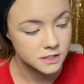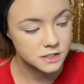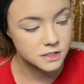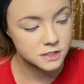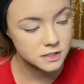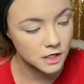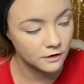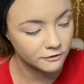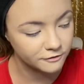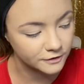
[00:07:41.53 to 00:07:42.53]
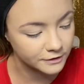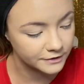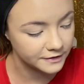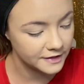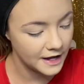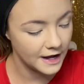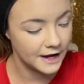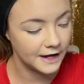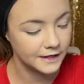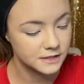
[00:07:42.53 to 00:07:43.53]
So for
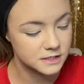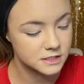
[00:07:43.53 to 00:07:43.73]
that,